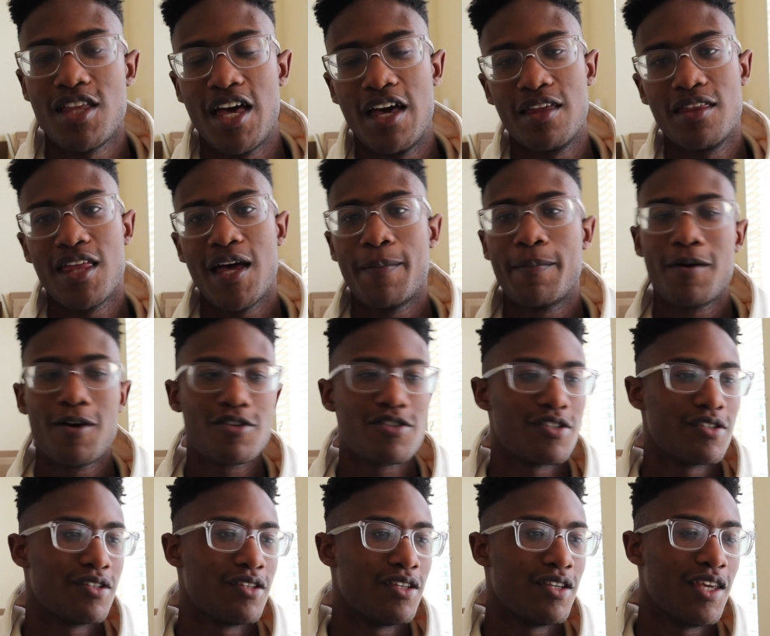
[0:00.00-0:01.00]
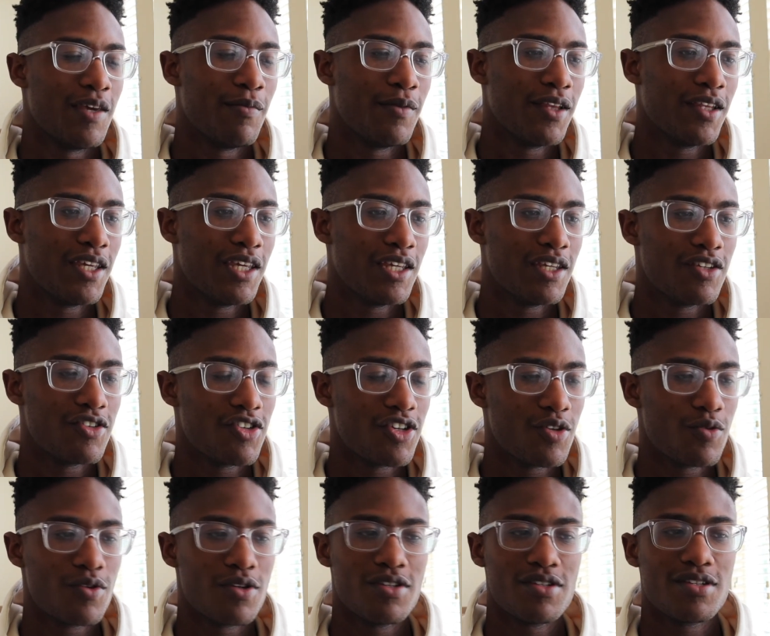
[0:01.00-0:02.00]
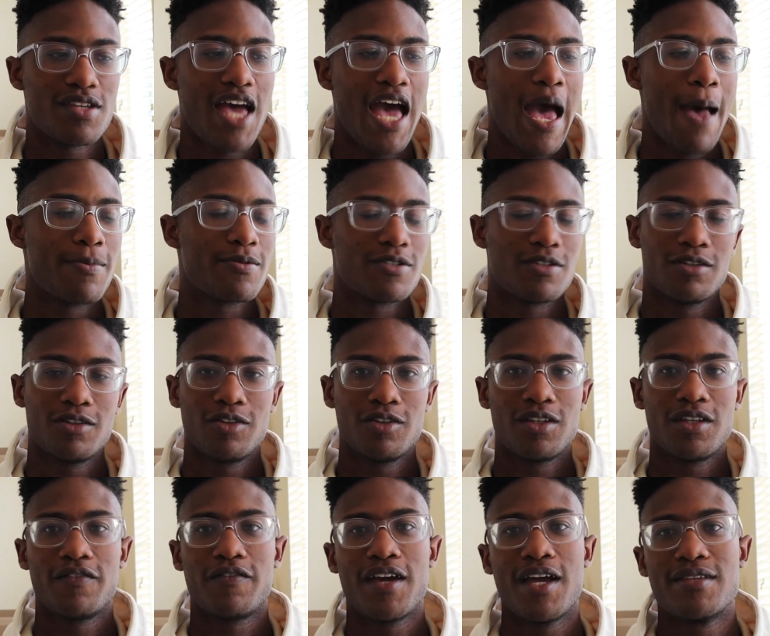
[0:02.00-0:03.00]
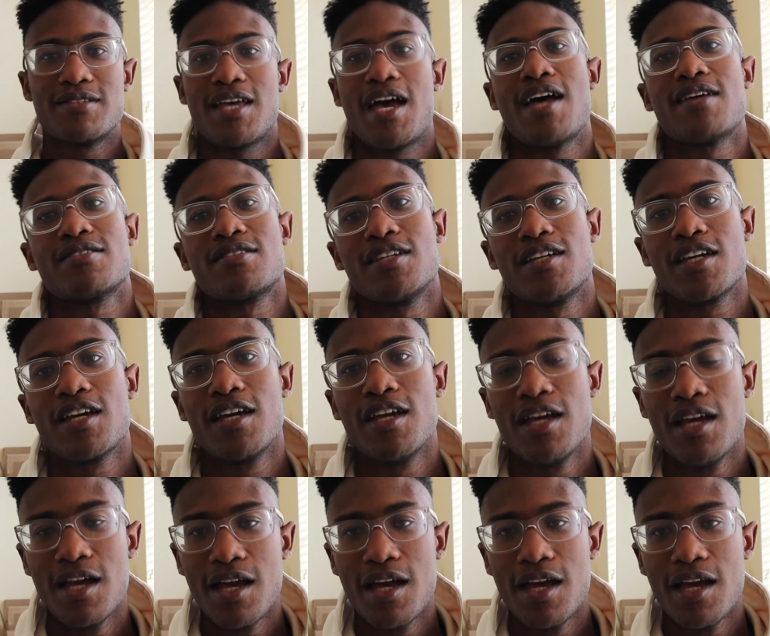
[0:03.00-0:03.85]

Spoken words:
That person, Emily, she was absolutely fantastic.